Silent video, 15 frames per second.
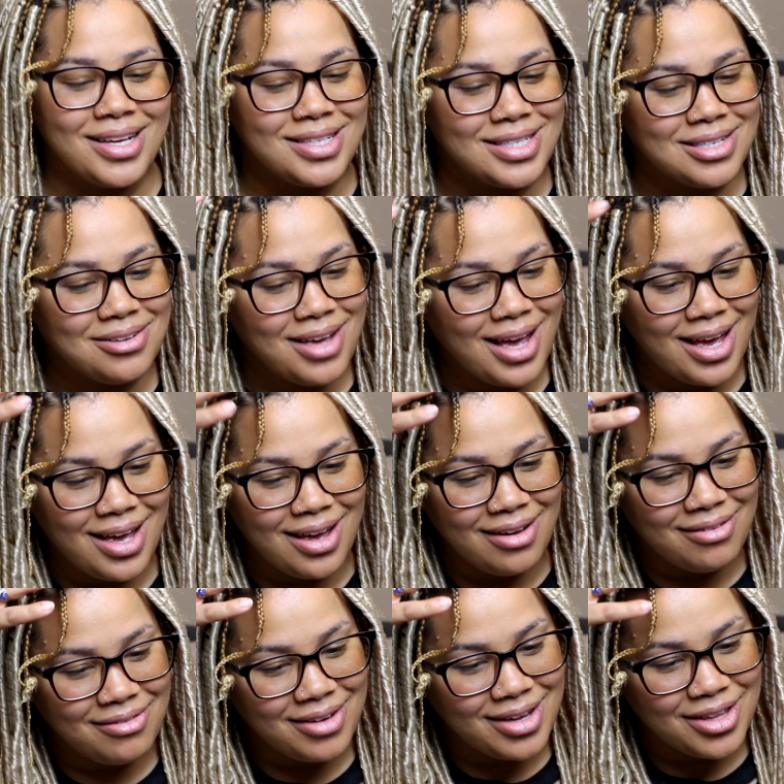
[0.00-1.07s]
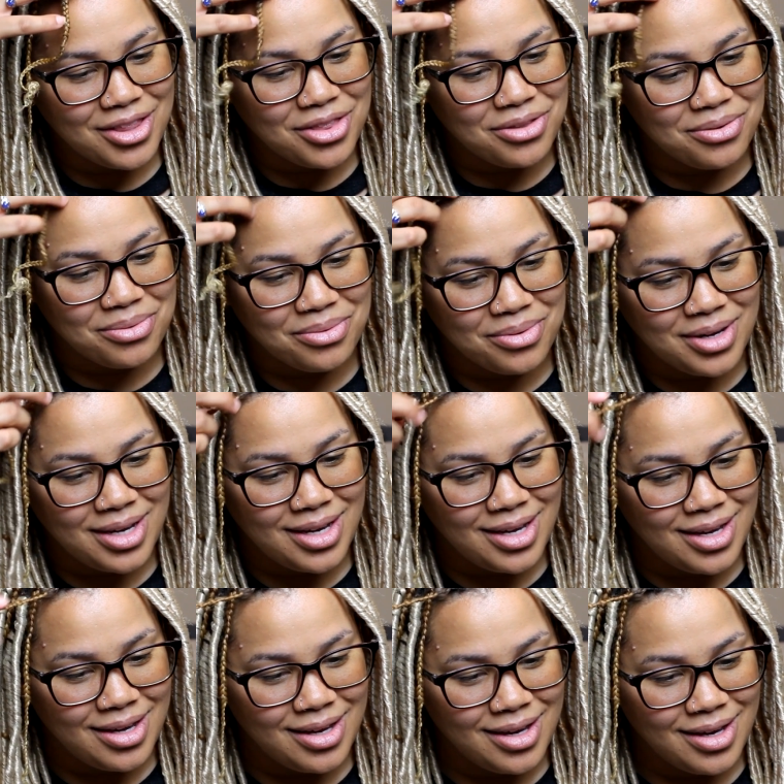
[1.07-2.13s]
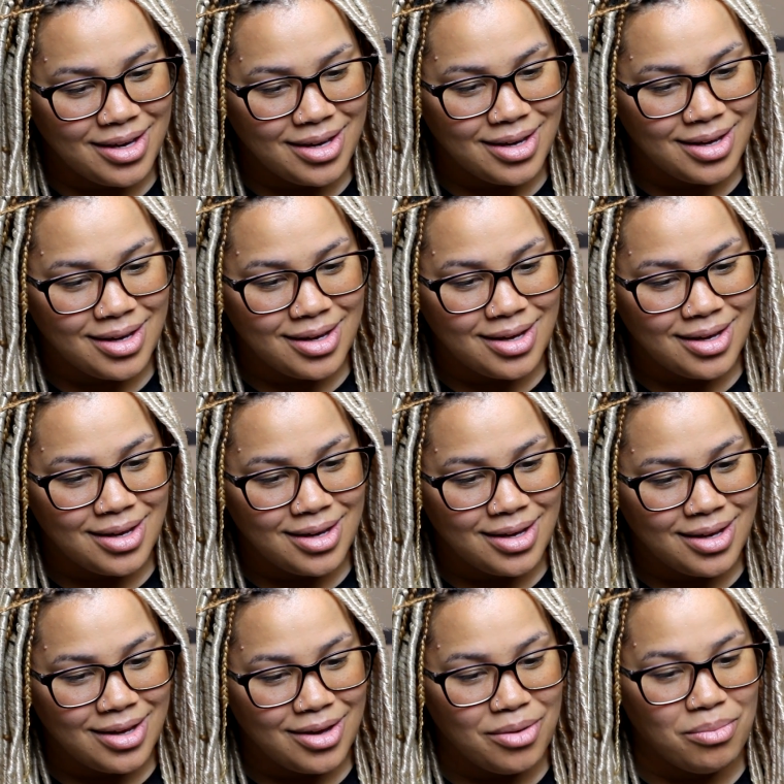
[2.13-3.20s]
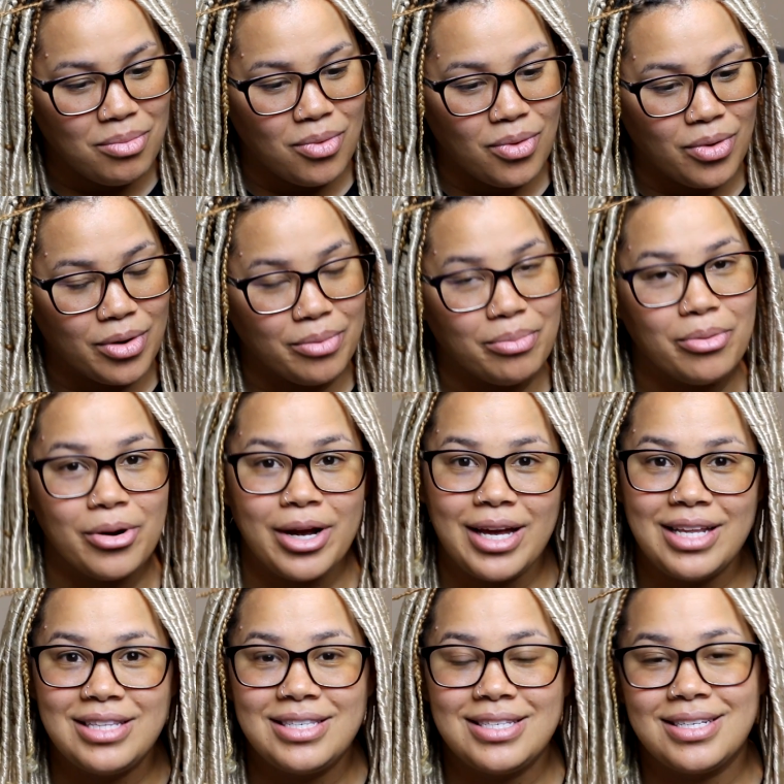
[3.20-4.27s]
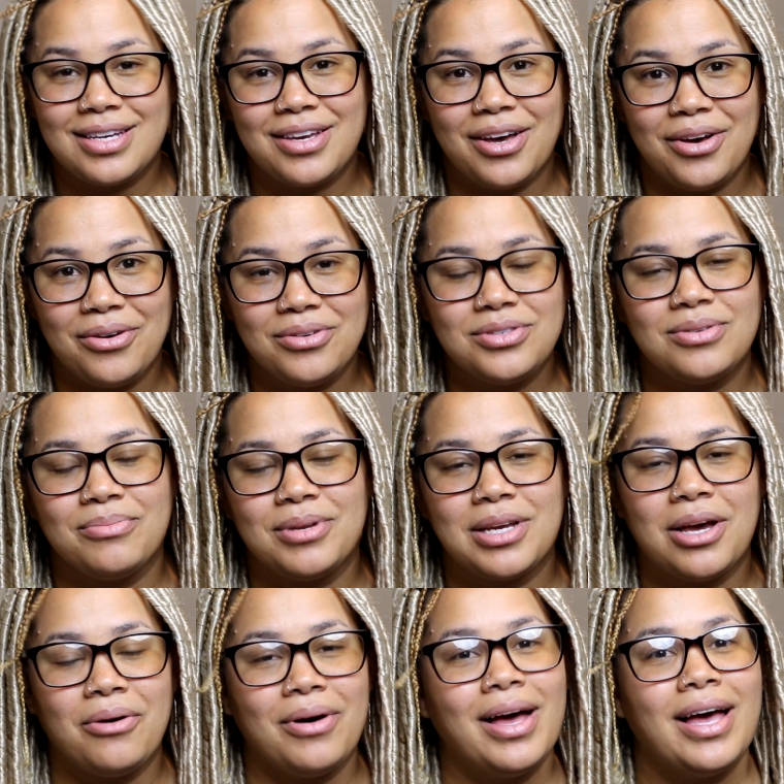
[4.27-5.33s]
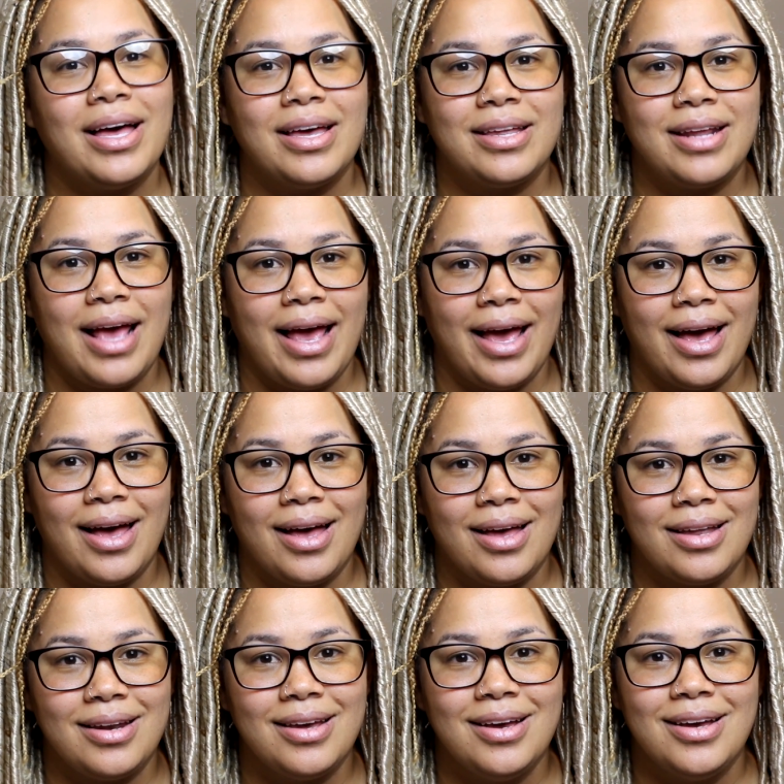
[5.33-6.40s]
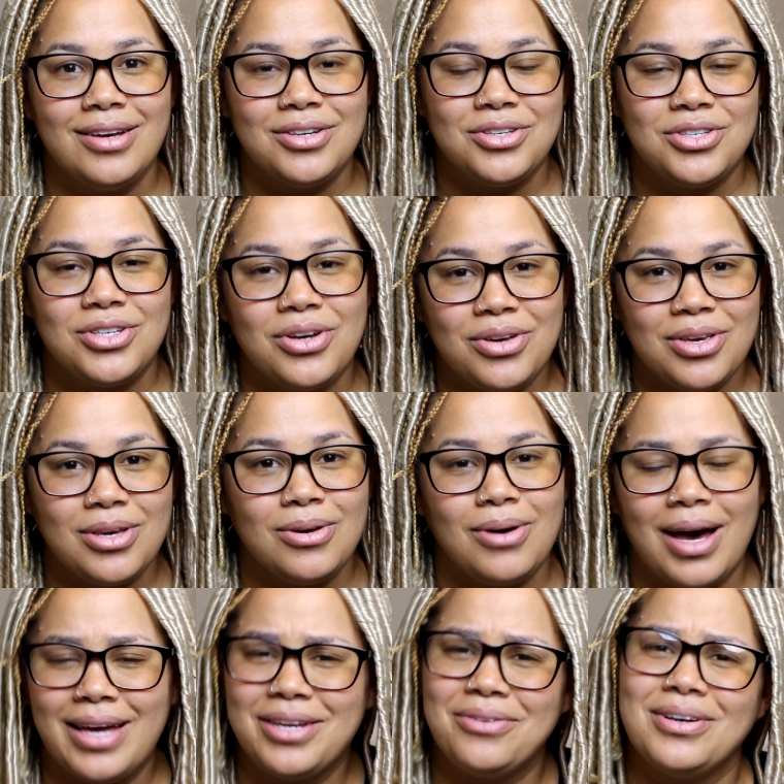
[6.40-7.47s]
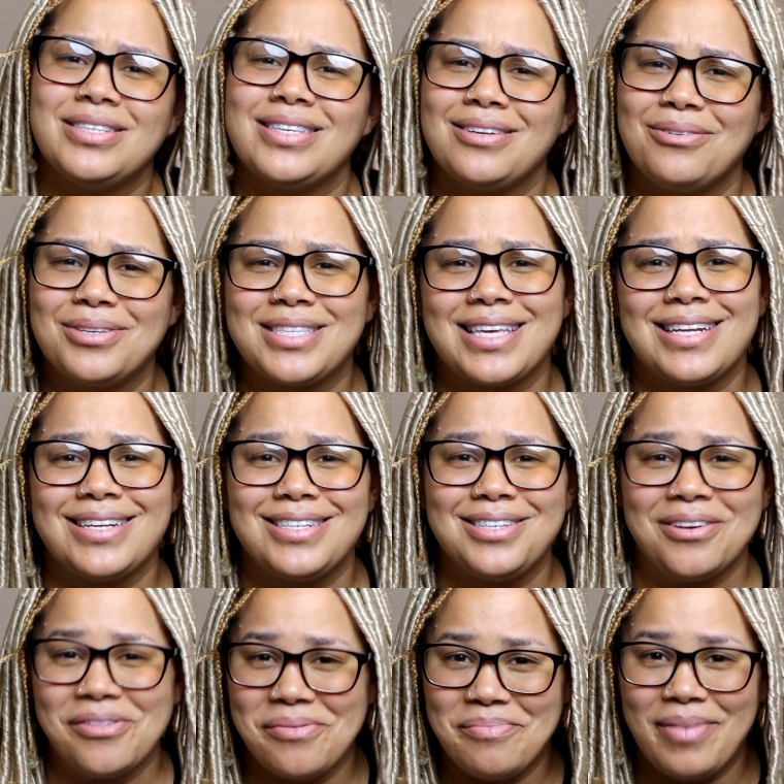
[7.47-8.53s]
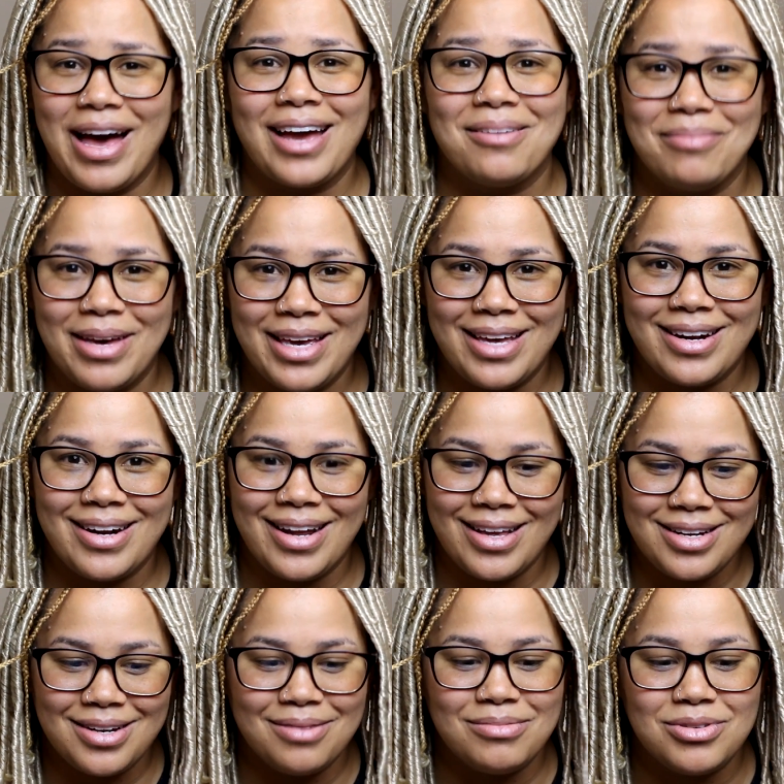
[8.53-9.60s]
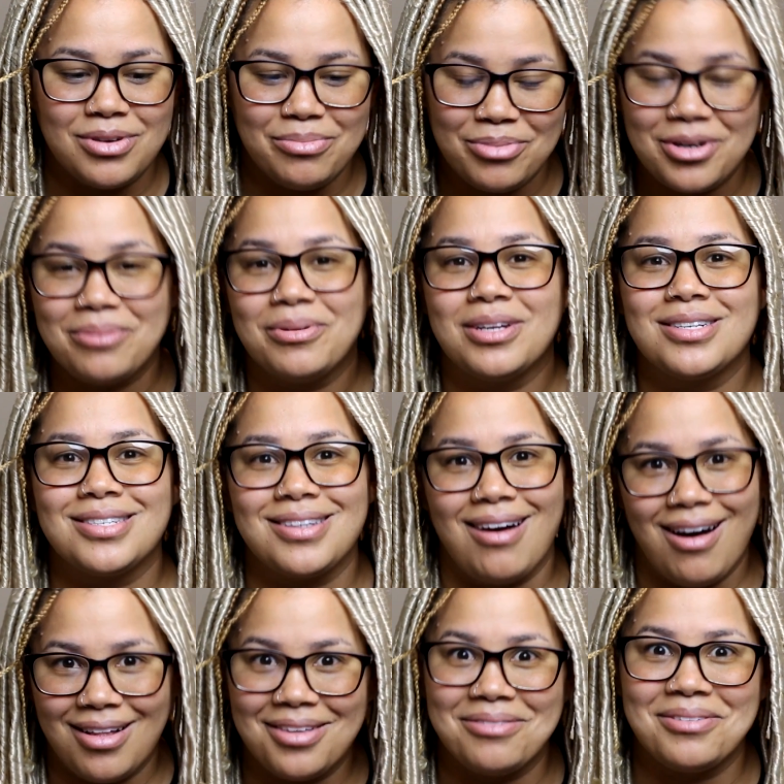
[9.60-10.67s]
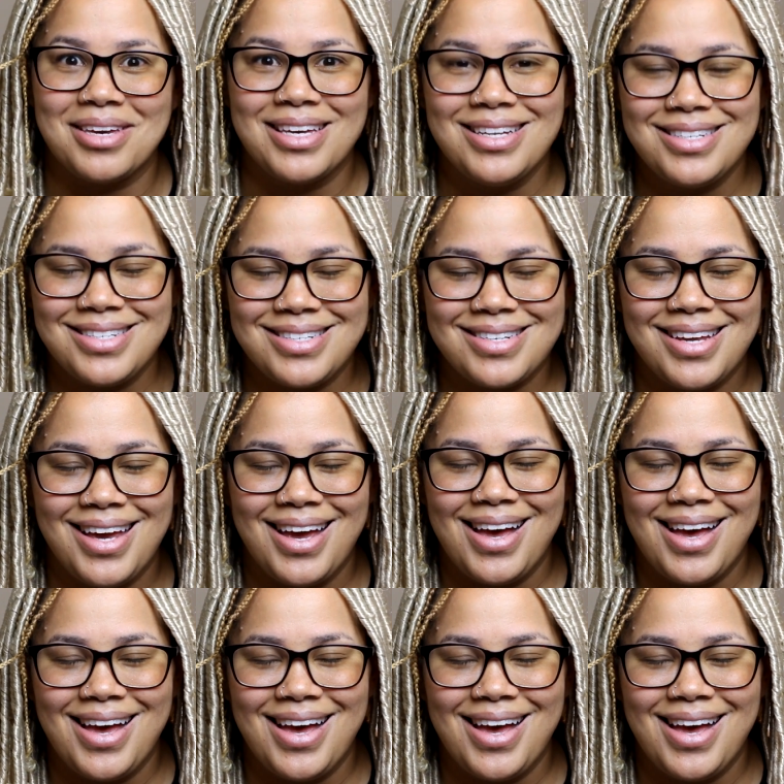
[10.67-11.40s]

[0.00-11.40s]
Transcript: I still have 3 more braids to go, so I'm gonna go ahead and show you. I know I said I was gonna do the back of my head and I ended up doing pretty much all of it.